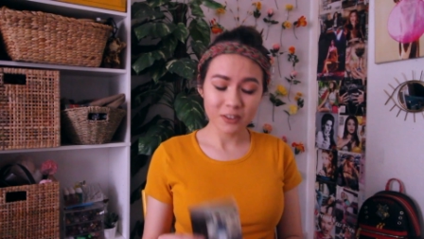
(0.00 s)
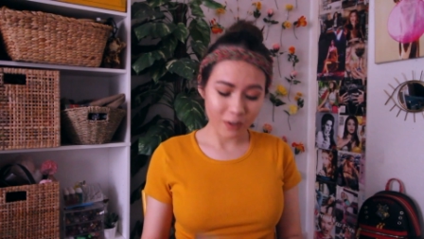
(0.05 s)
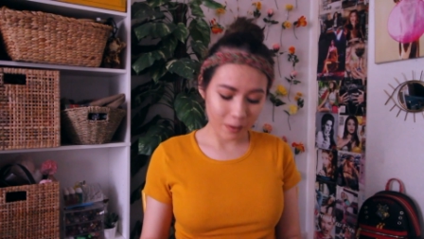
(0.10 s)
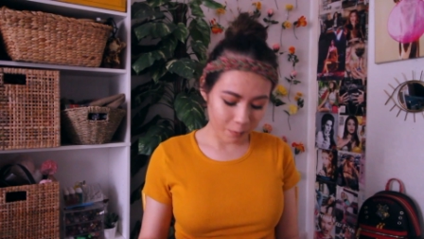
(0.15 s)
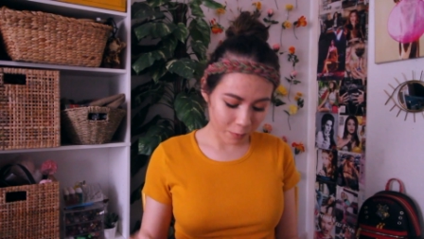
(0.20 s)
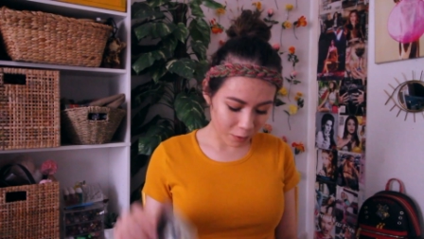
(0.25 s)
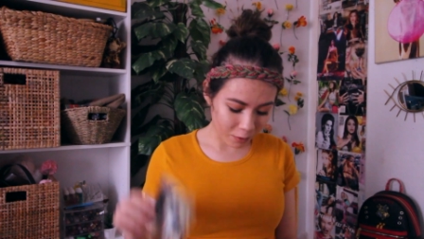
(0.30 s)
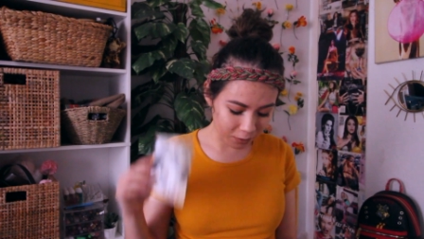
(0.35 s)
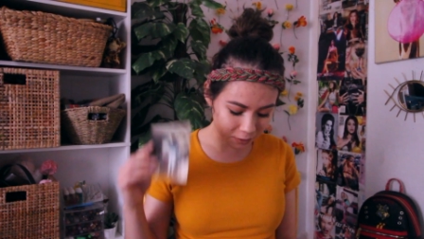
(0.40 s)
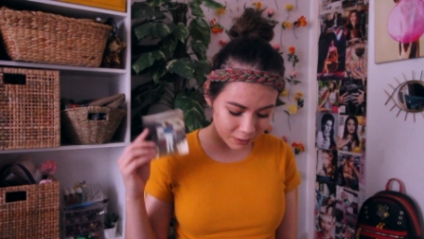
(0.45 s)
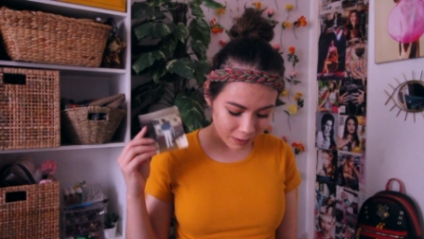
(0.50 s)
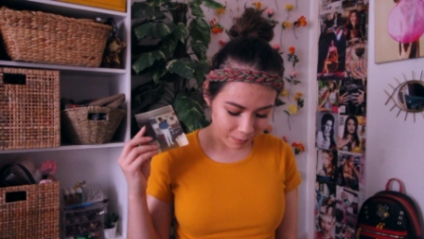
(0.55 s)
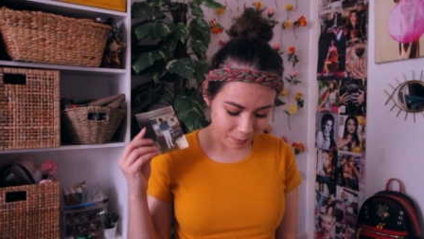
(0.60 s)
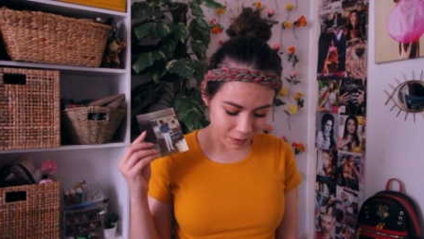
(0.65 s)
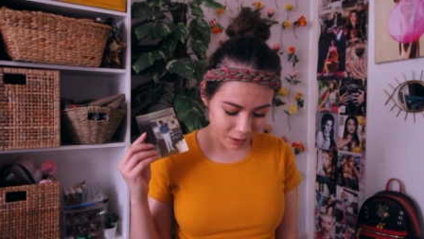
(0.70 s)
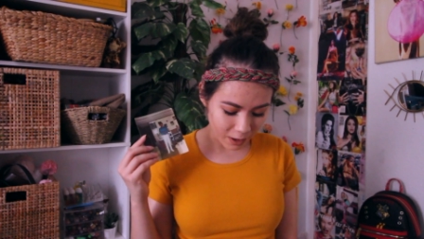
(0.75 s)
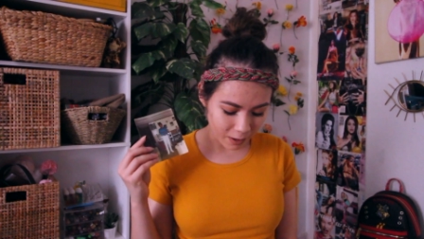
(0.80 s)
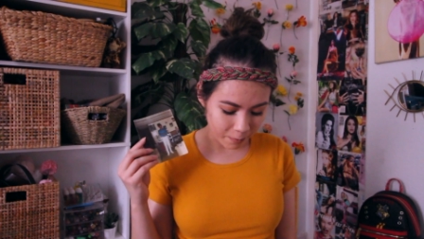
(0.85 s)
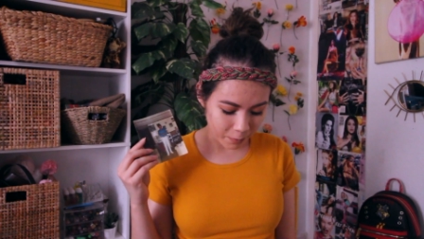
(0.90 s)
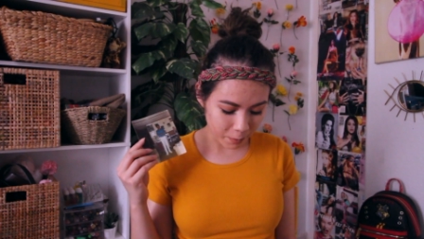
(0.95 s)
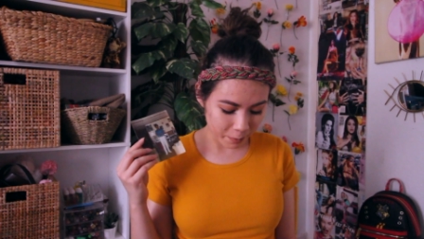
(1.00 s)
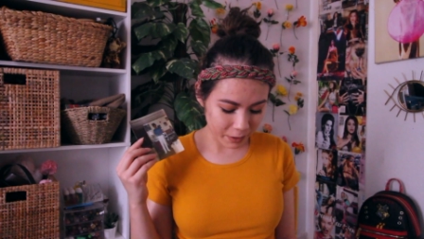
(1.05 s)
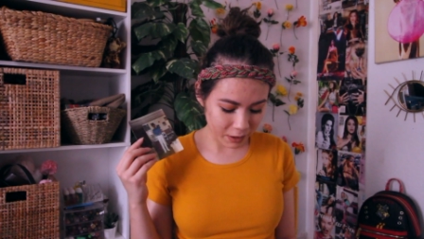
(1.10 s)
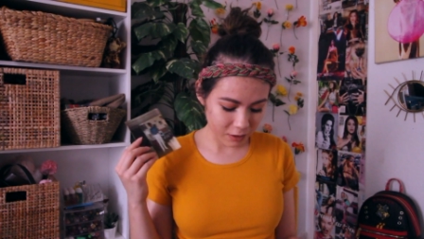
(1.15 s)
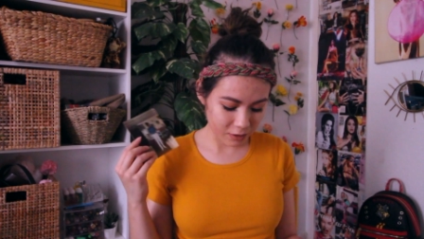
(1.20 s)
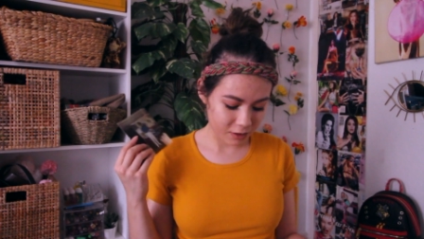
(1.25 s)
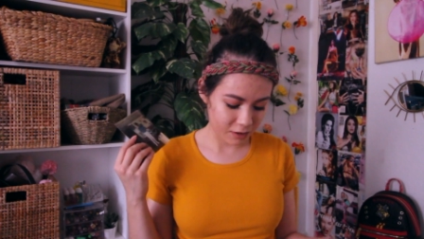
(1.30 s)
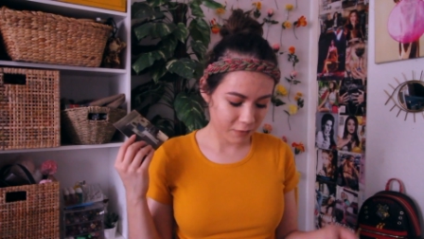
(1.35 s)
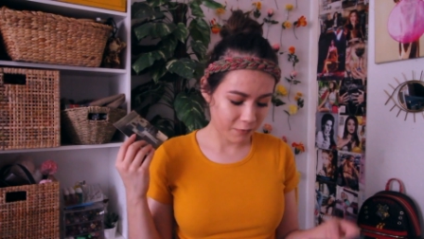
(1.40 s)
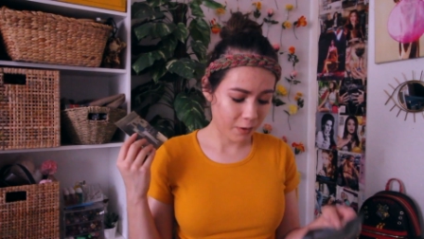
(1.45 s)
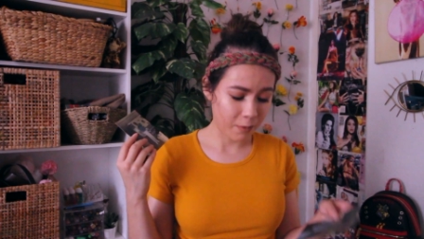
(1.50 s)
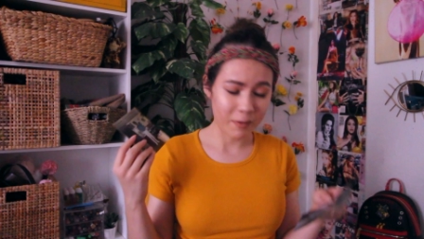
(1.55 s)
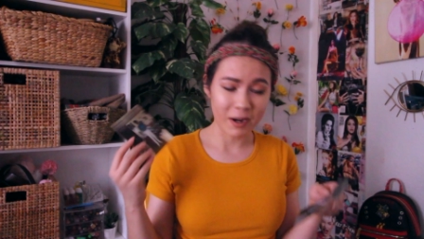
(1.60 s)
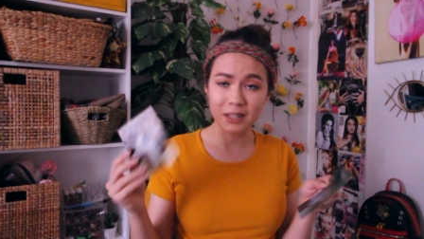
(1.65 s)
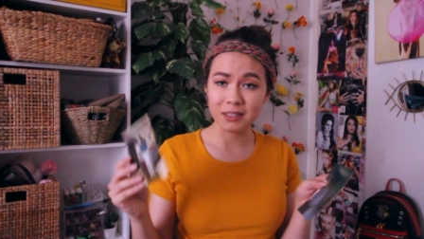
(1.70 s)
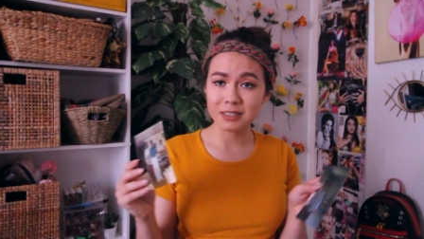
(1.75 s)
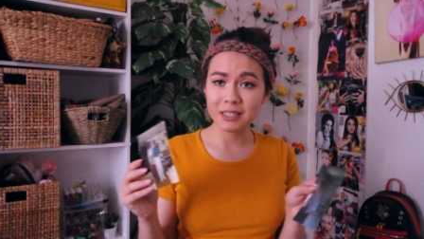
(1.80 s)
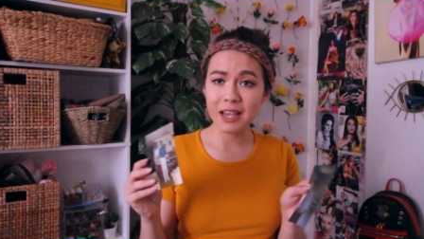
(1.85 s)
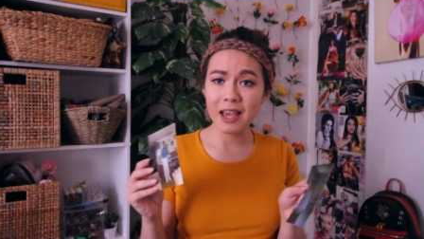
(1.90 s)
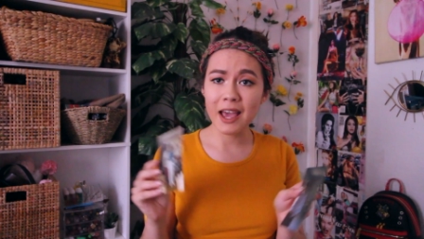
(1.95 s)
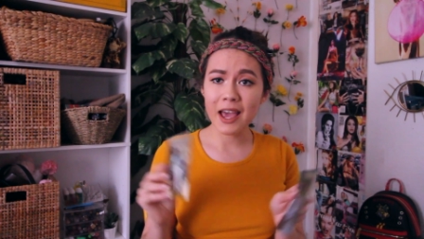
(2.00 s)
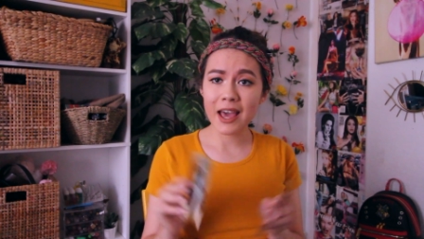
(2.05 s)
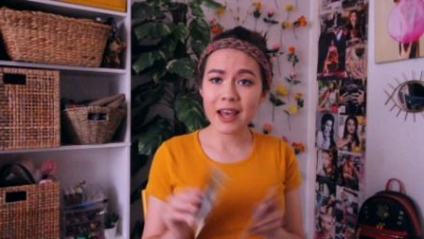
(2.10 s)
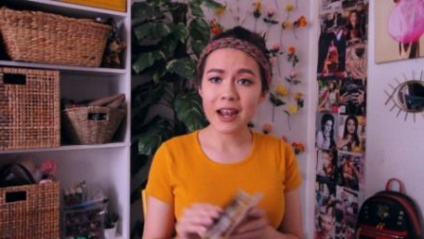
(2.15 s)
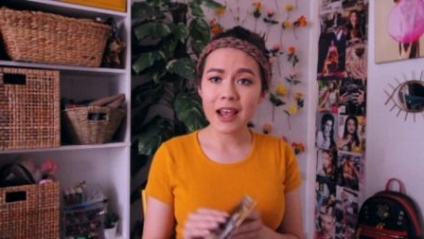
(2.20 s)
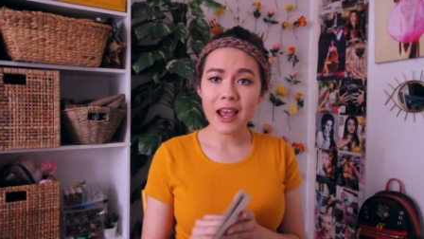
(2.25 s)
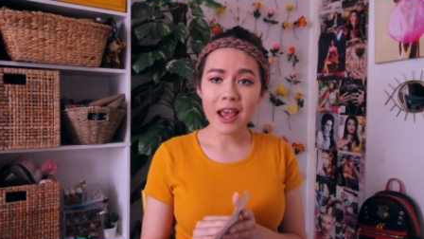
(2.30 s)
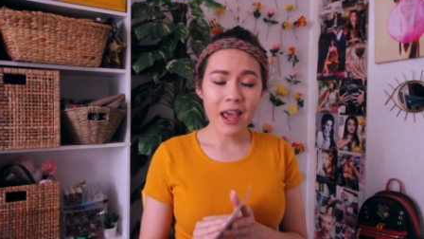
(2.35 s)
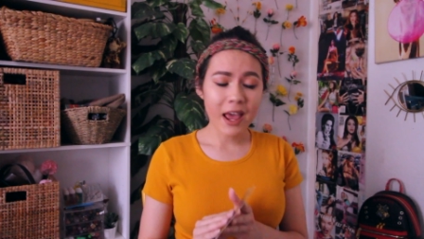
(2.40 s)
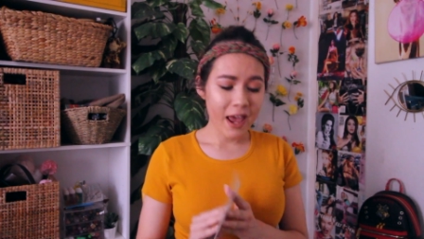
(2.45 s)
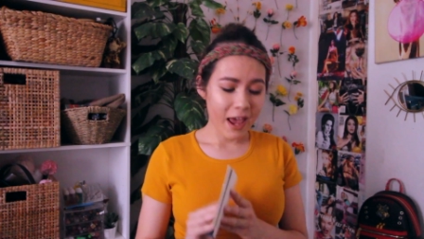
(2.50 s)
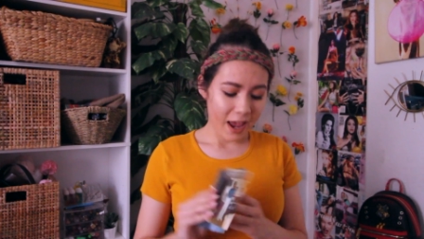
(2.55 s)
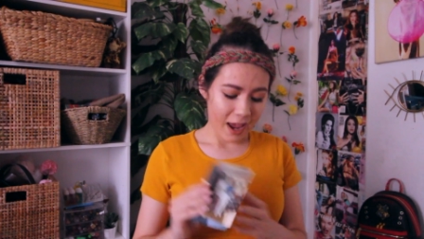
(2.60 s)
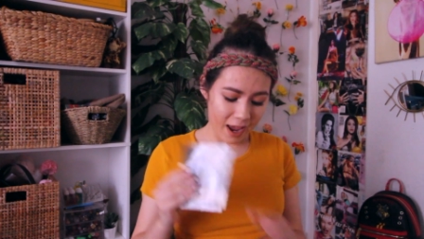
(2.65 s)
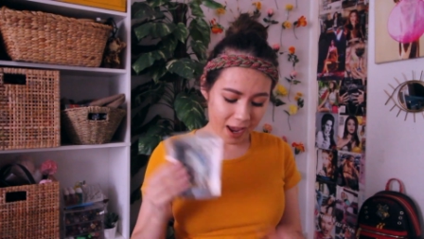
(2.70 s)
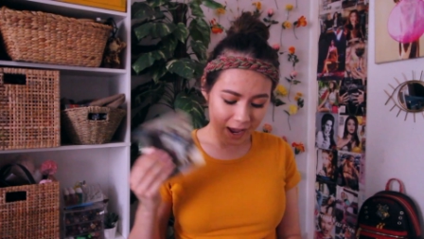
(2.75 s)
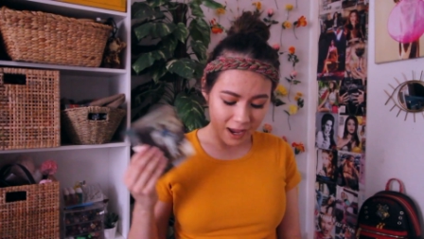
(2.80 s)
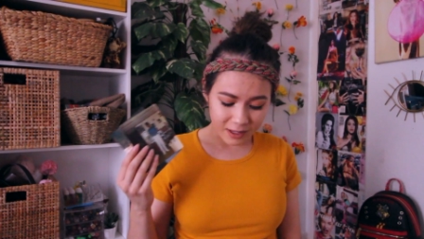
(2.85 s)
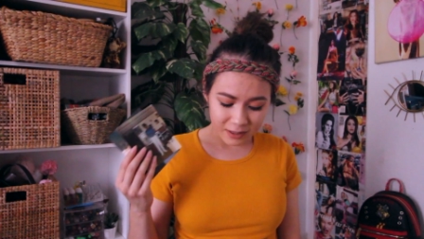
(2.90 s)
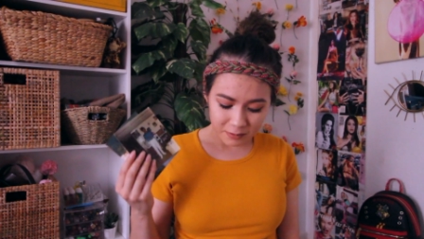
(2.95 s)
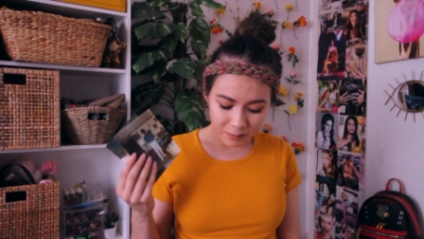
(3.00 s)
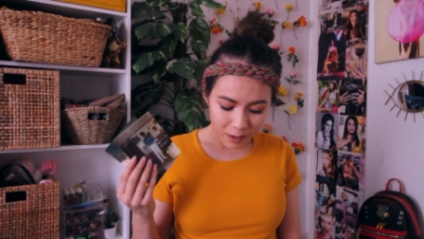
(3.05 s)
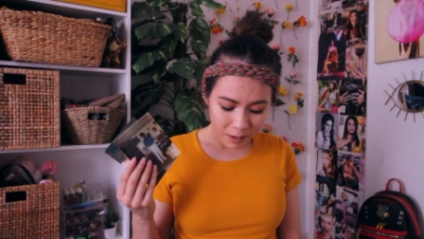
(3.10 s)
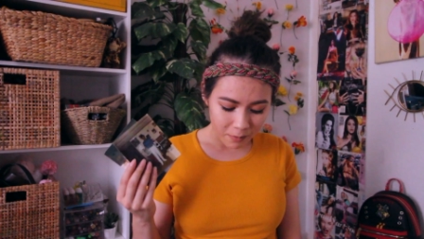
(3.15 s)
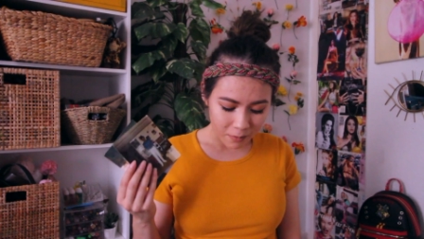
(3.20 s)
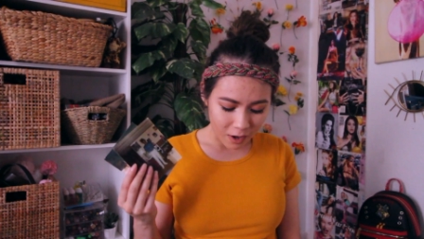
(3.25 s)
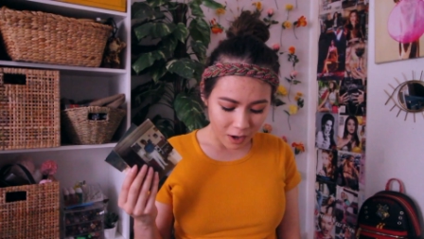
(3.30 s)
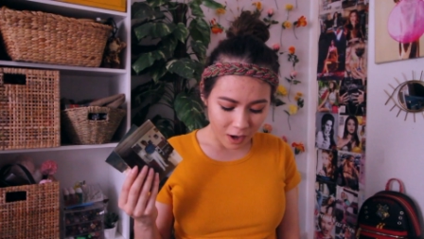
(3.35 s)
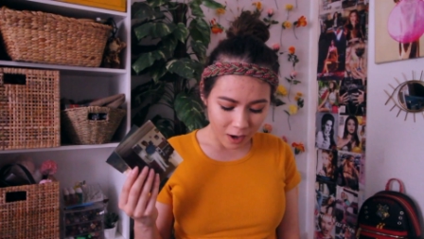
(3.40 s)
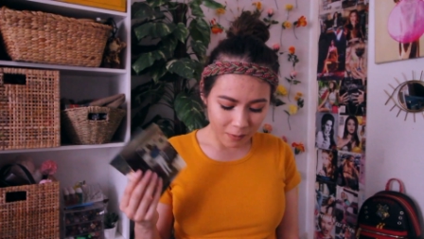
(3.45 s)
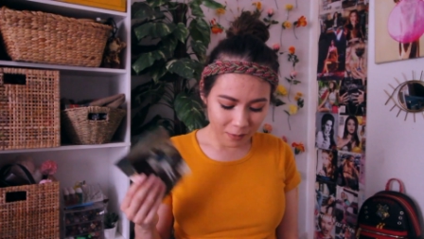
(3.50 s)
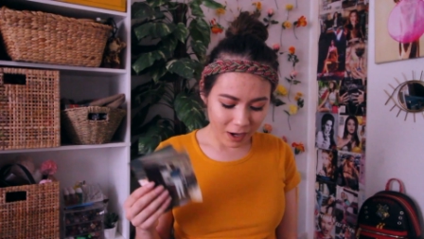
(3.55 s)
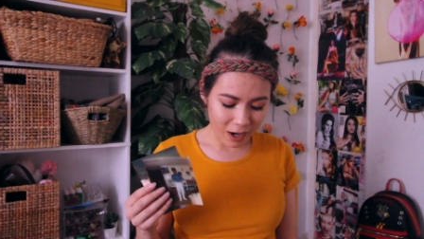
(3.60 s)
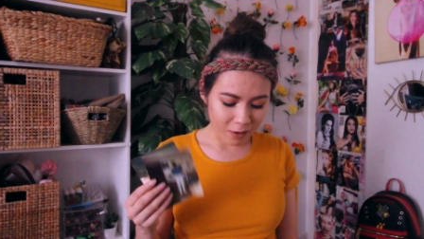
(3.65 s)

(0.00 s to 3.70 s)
So I pulled up a couple pictures from my dad and my mom.